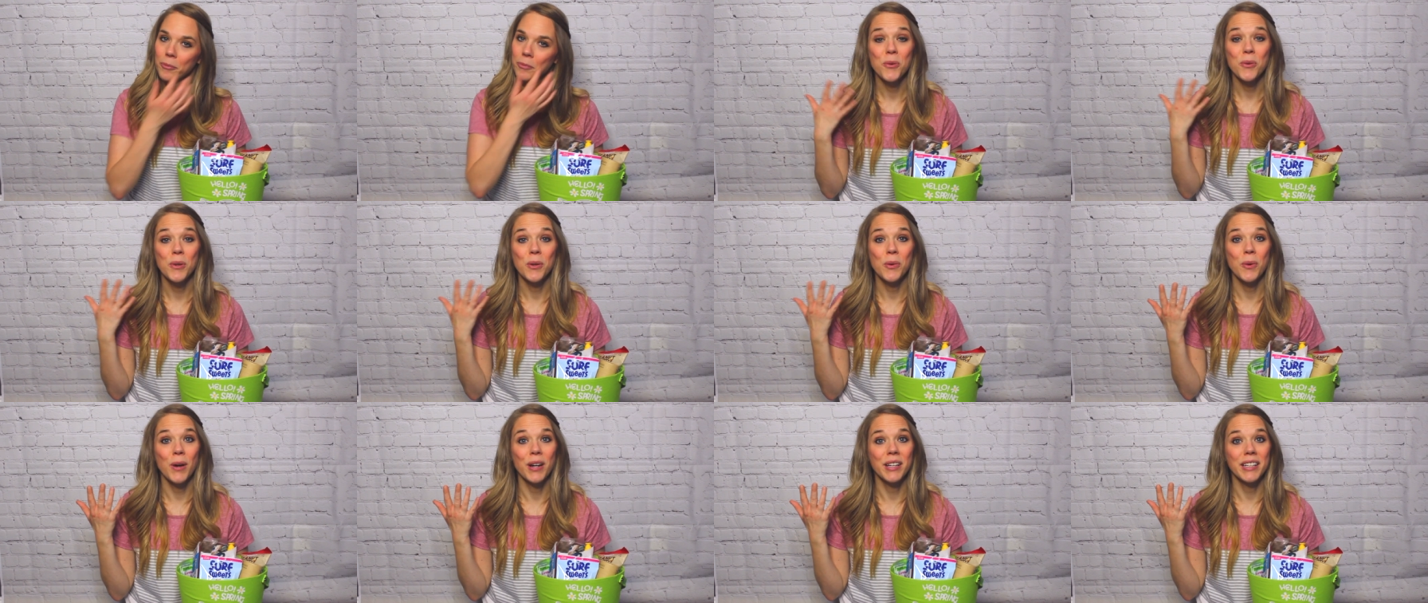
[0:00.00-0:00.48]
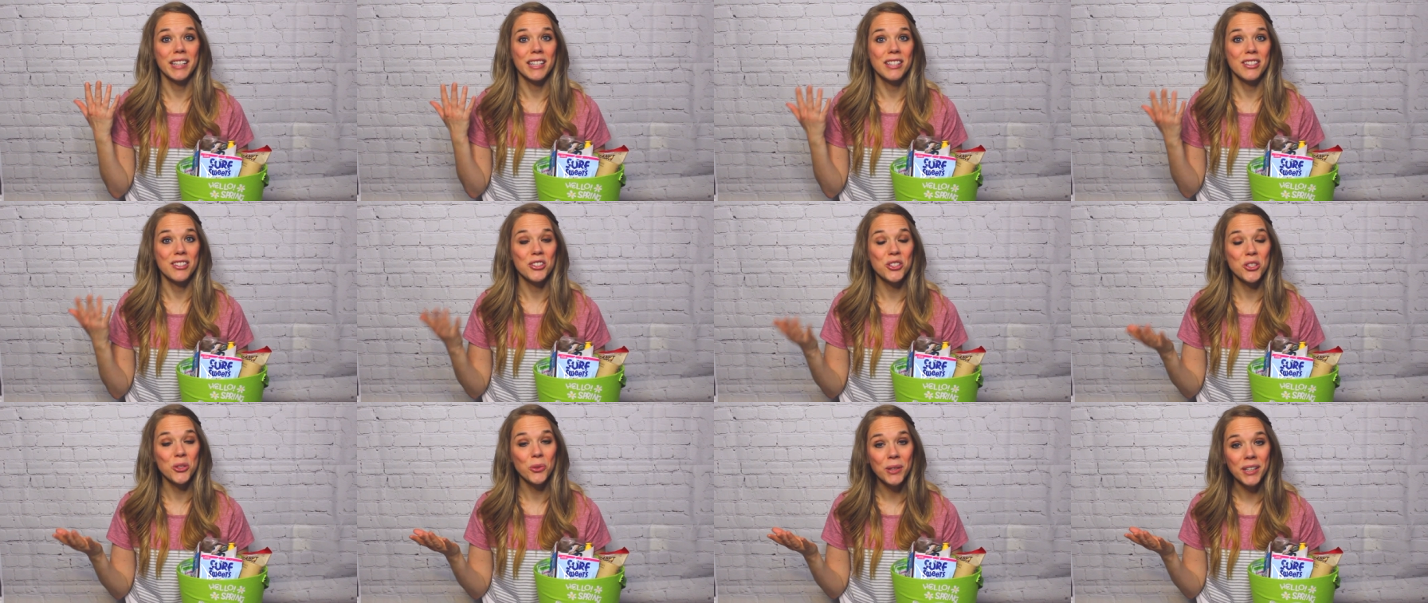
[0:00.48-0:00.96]
We wanna
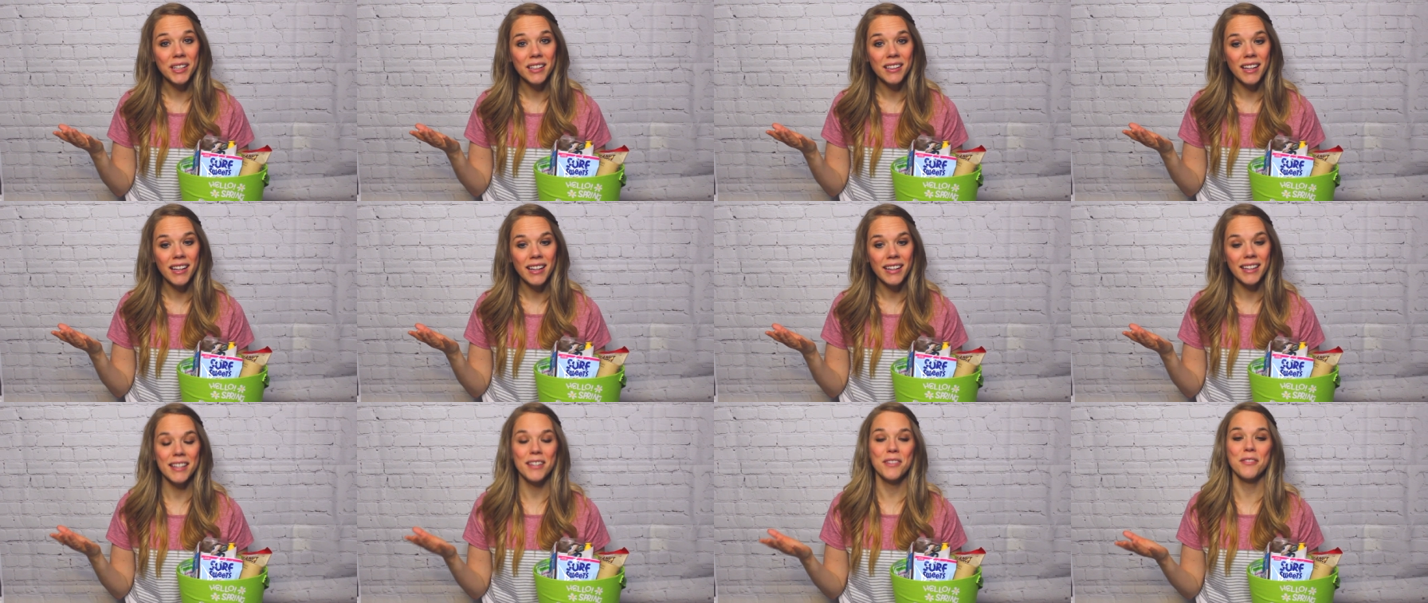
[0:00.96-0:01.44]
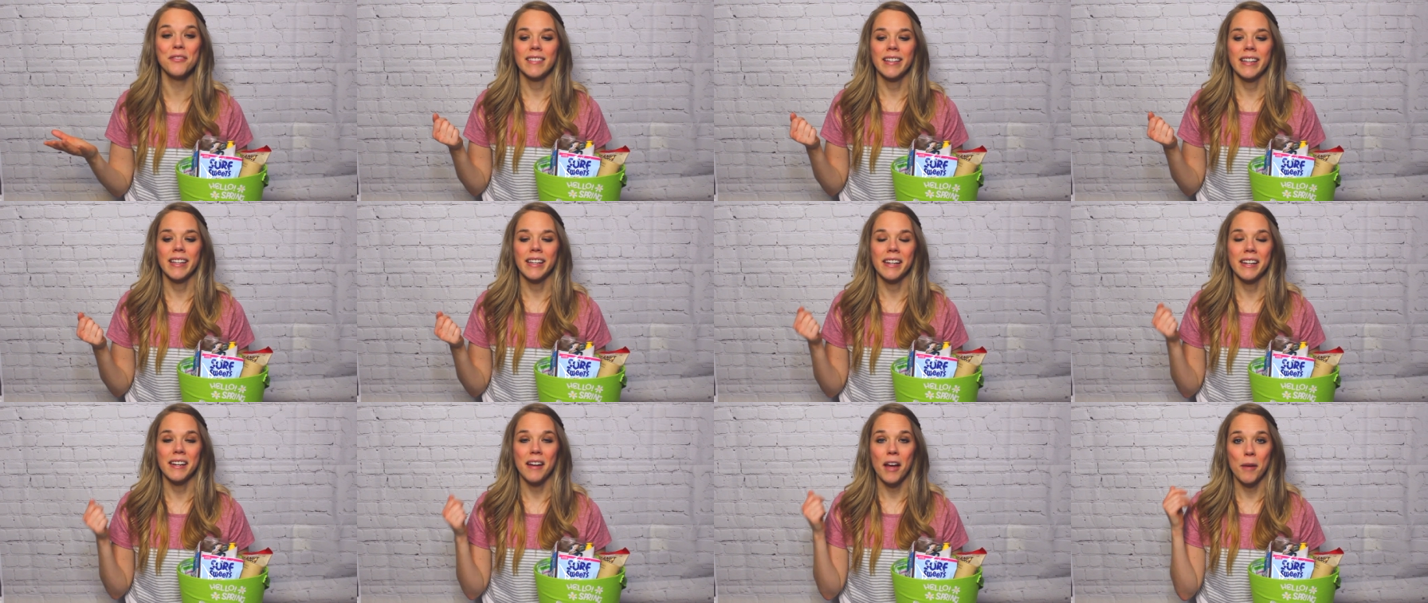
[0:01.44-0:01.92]
enjoy life
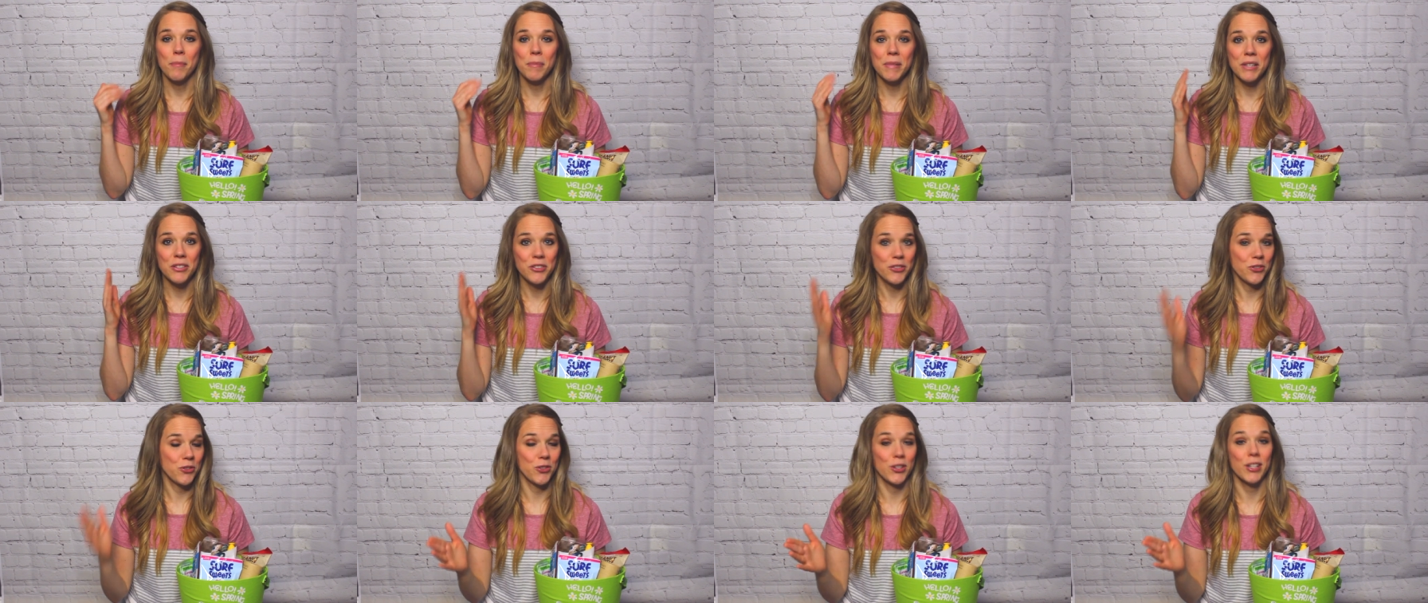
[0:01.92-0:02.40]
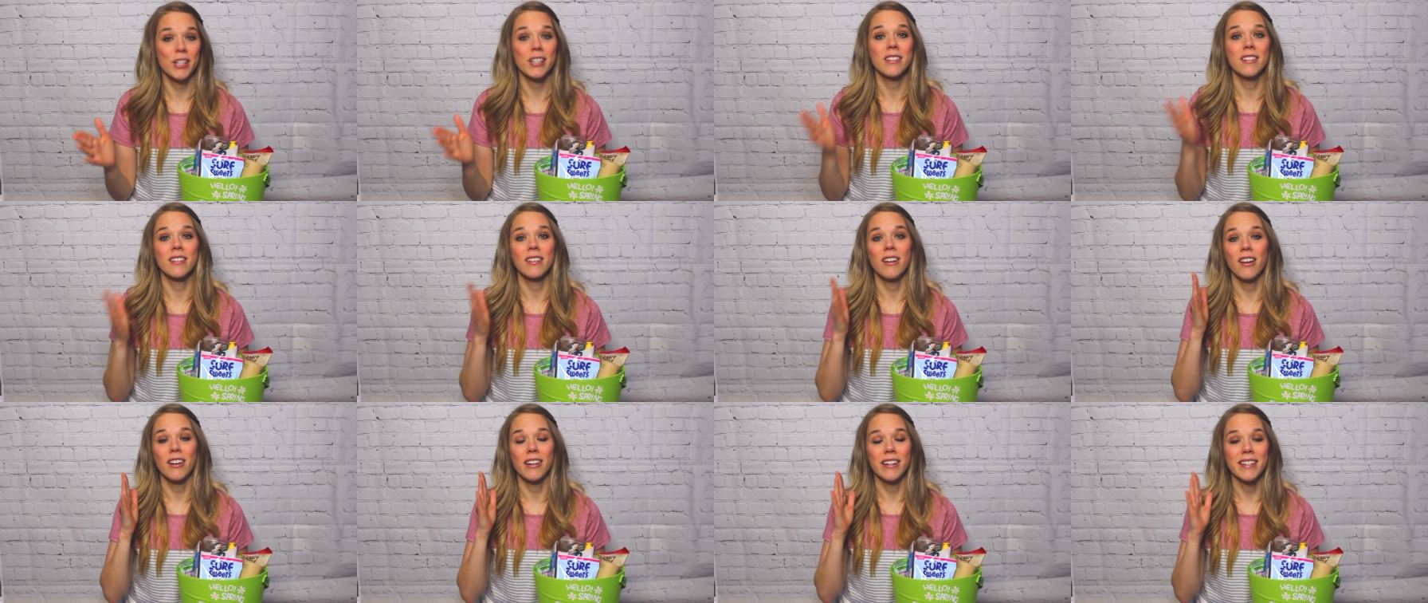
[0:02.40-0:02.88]
and not be
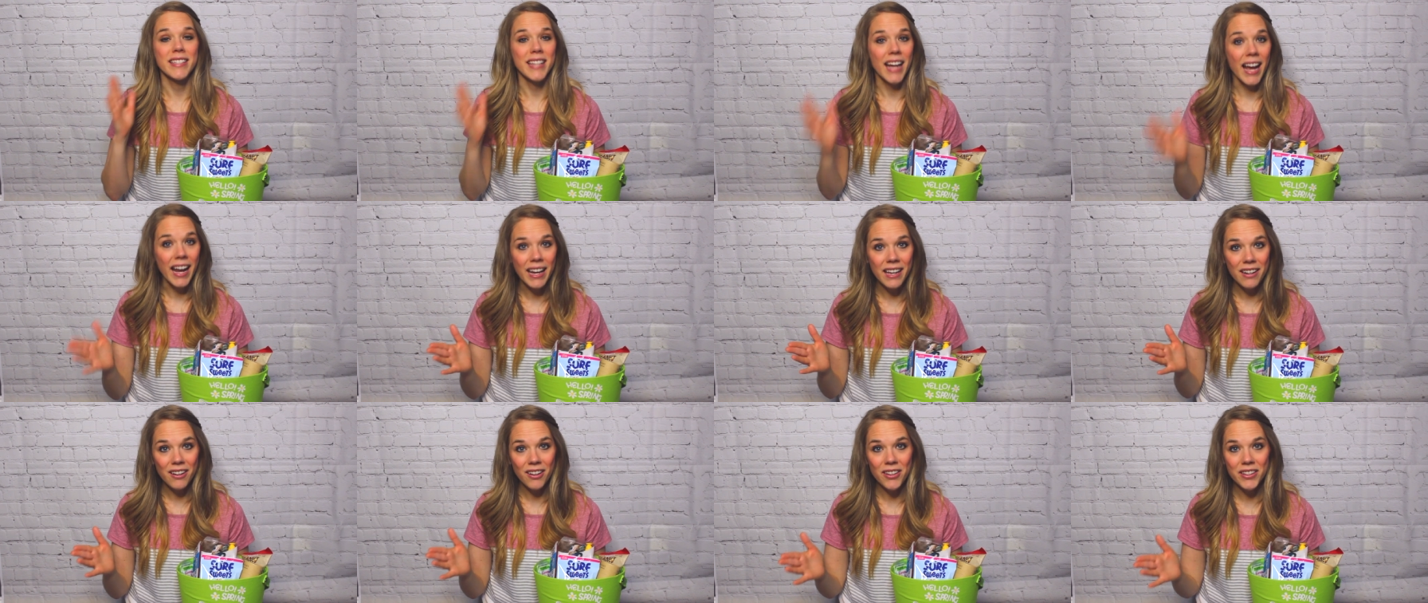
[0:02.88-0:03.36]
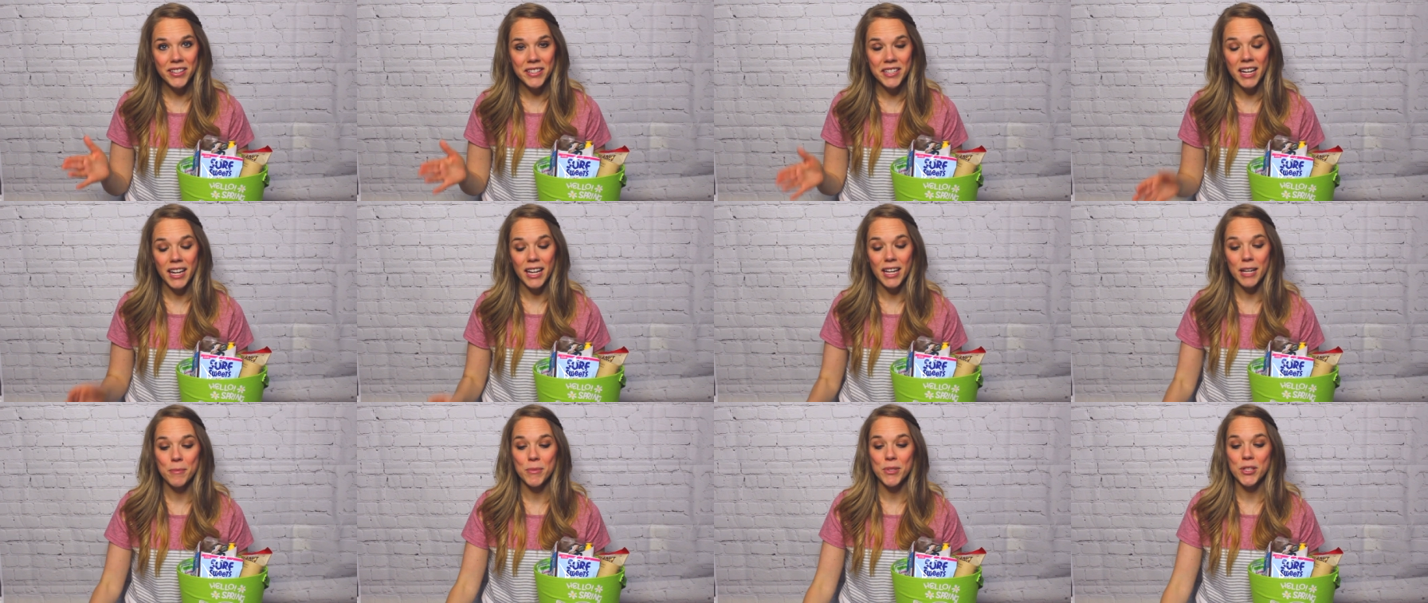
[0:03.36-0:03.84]
strict on a diet all the
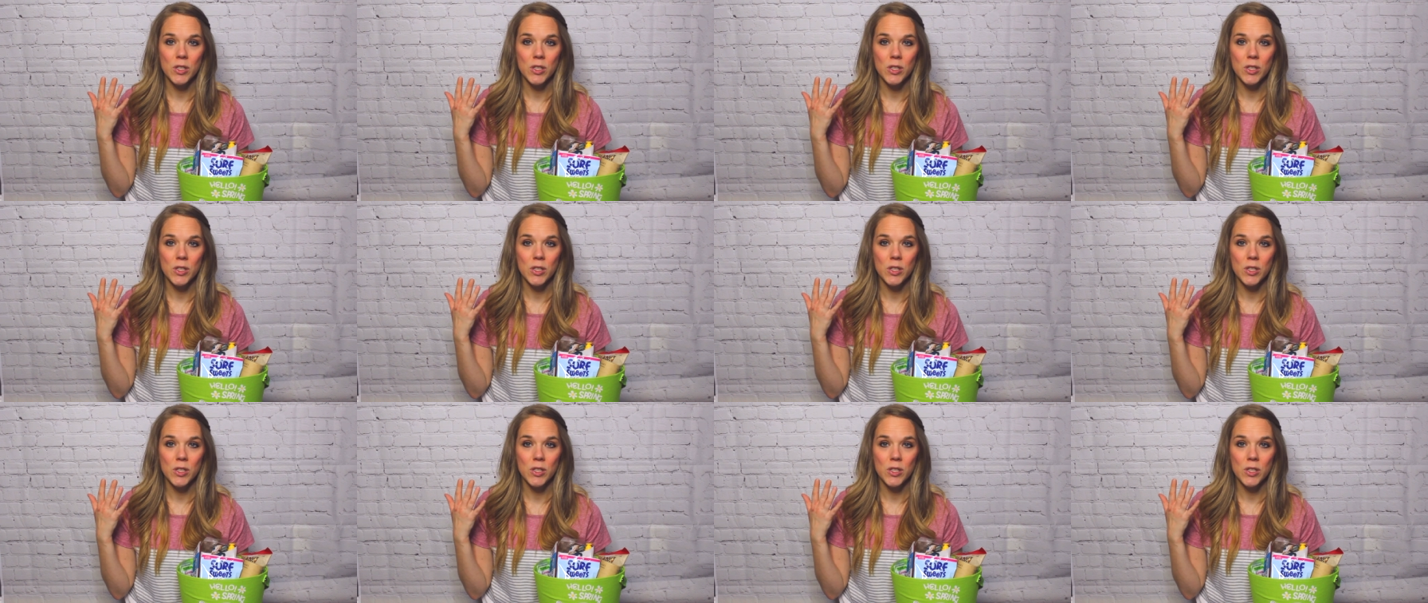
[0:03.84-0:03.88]
time.